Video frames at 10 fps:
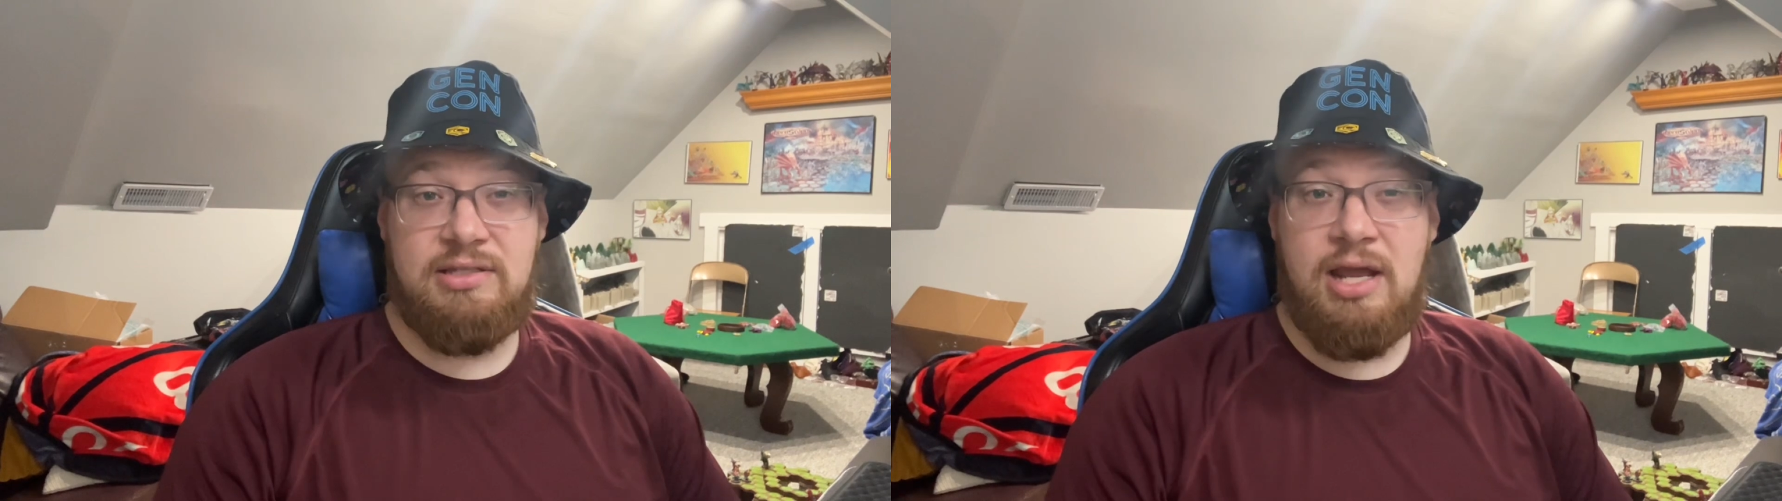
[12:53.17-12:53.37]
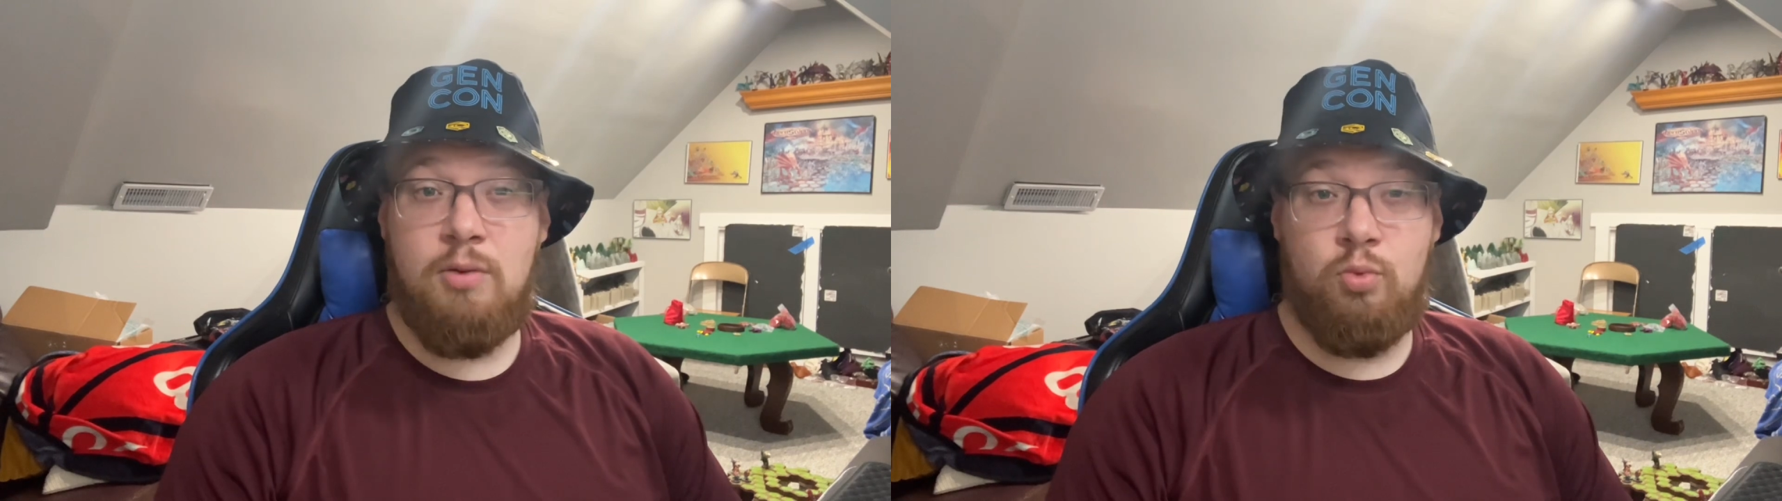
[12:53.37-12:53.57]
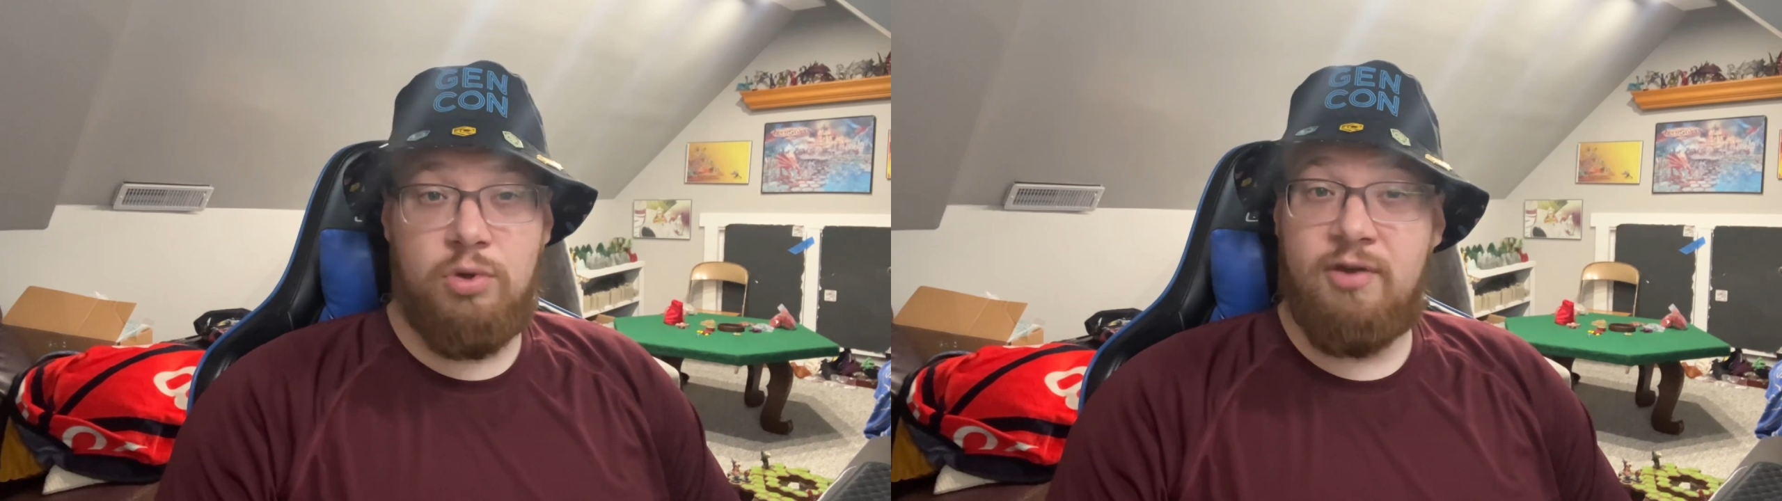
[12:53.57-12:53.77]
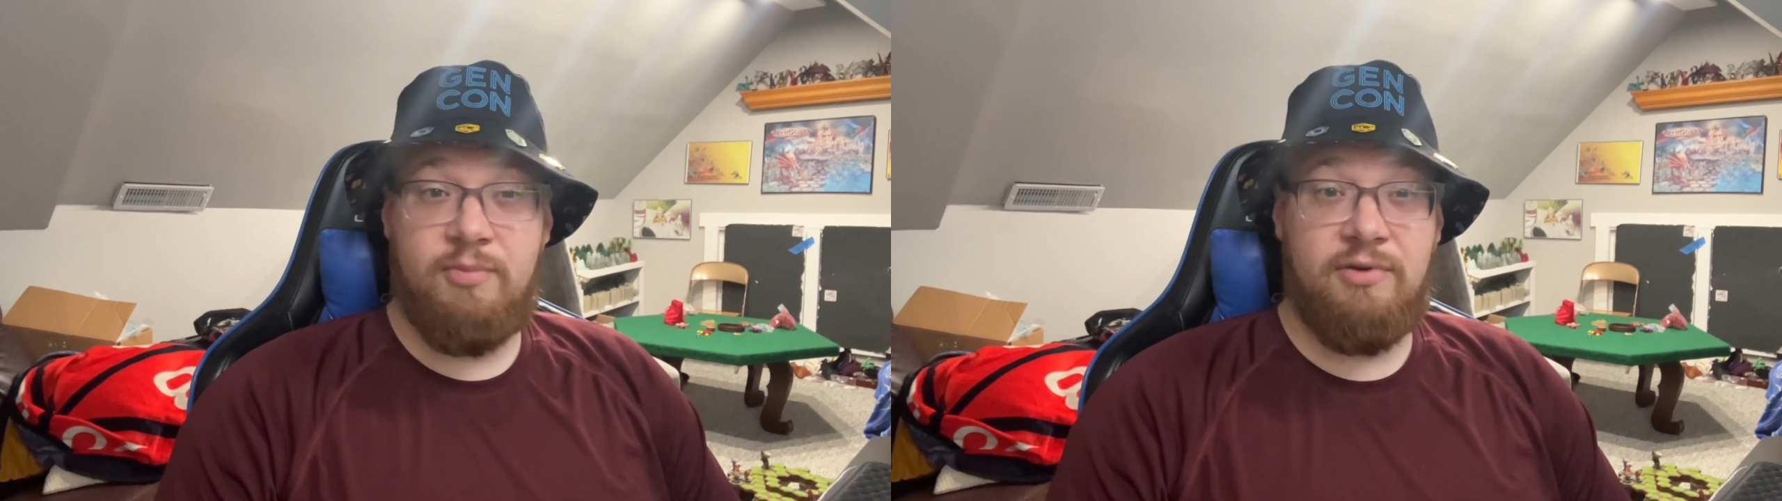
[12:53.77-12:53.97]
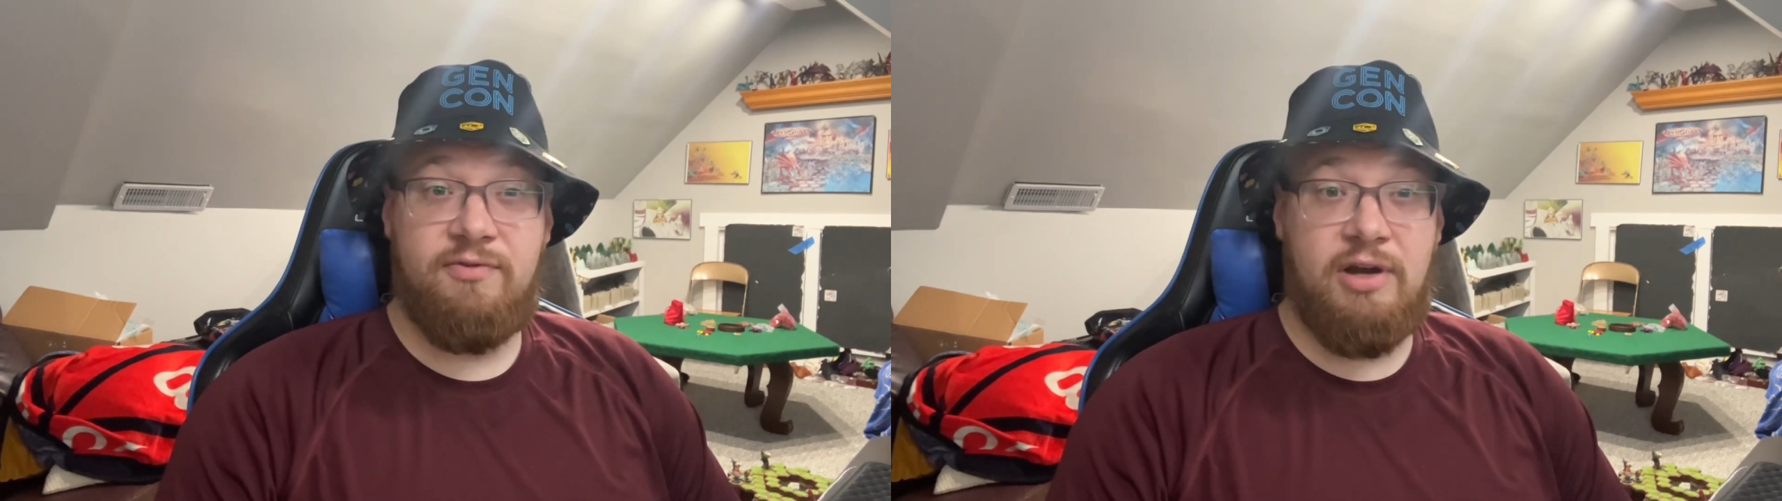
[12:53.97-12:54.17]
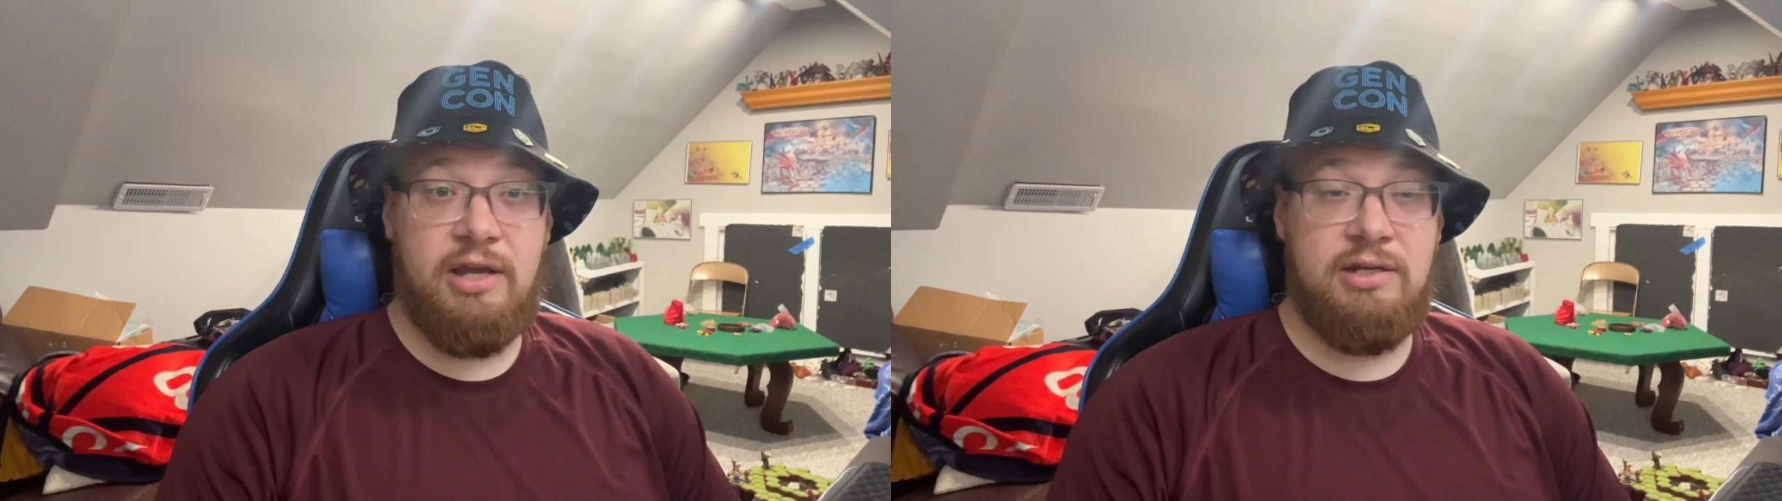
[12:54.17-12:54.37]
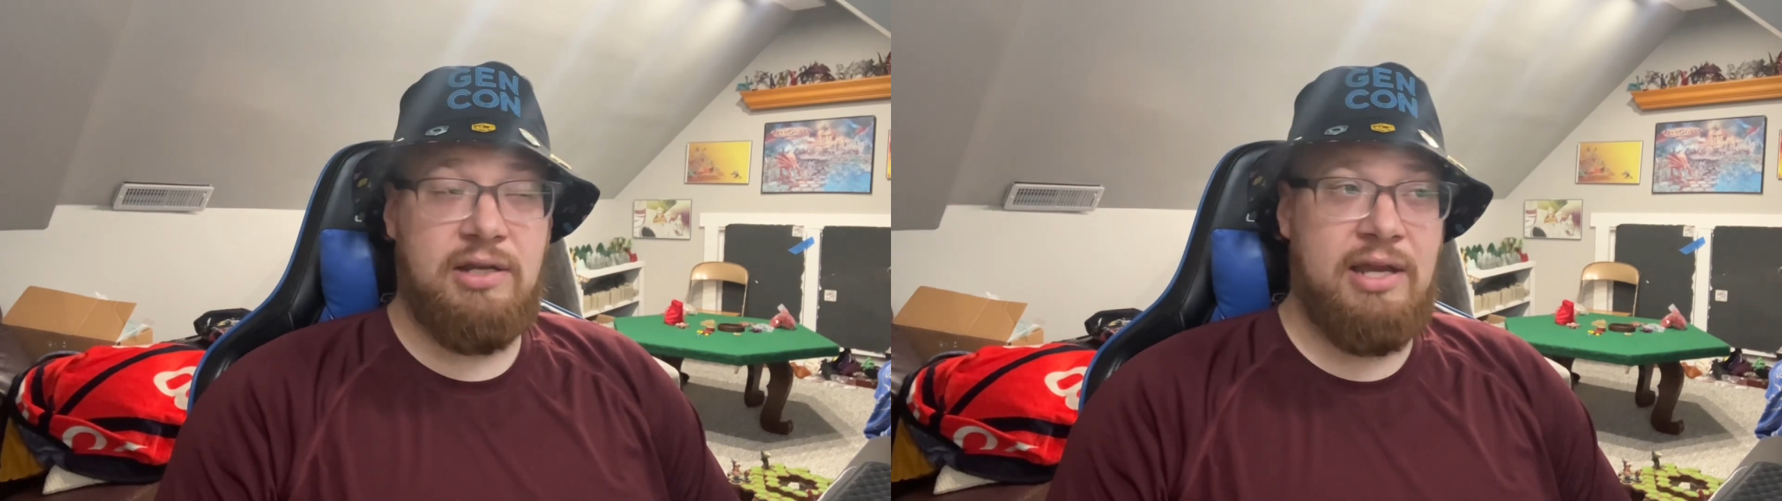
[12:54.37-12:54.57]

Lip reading: time would have been fine.